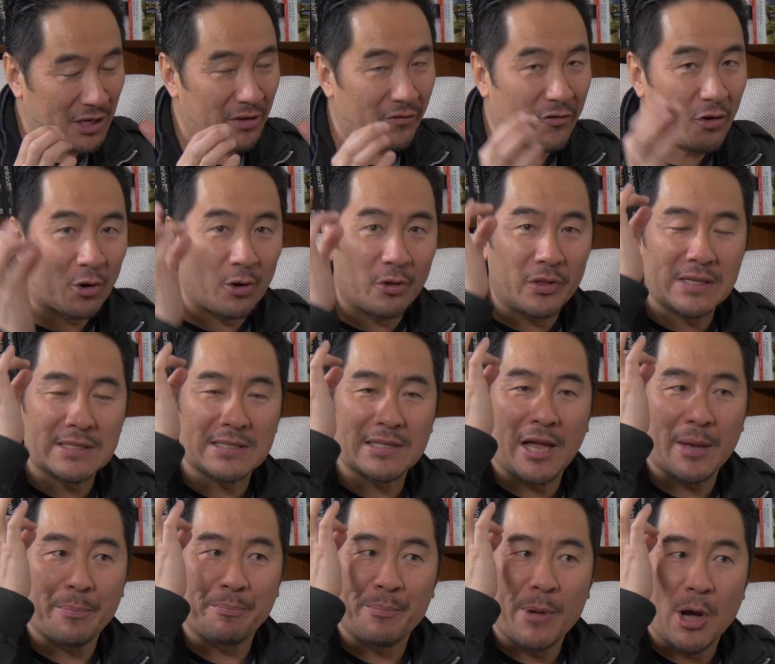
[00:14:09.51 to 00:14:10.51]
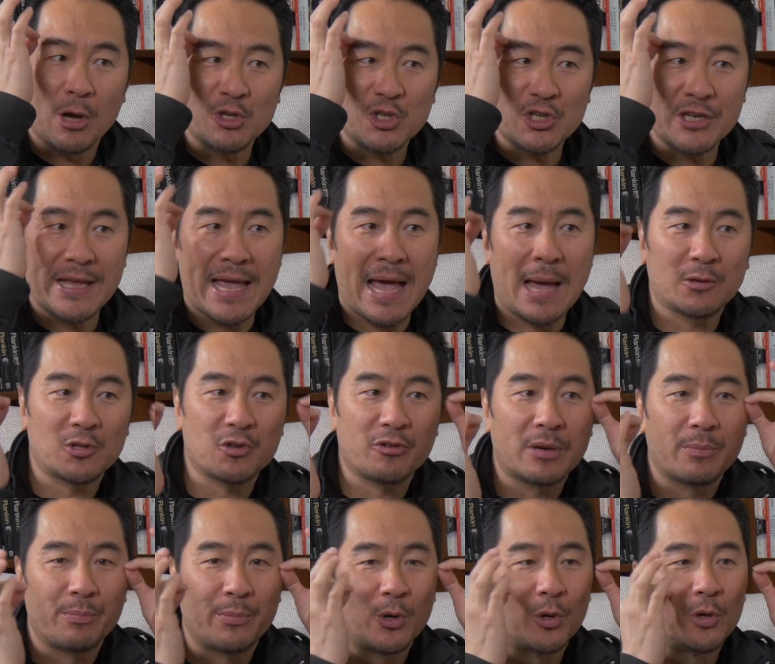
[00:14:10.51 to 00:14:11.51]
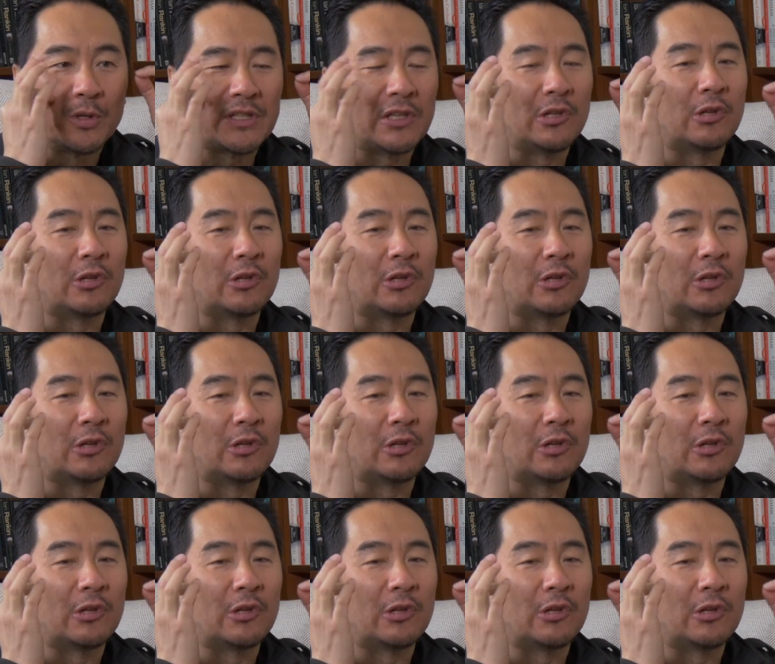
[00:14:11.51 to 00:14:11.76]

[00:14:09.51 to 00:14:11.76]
You've got all these like motion capturing balls.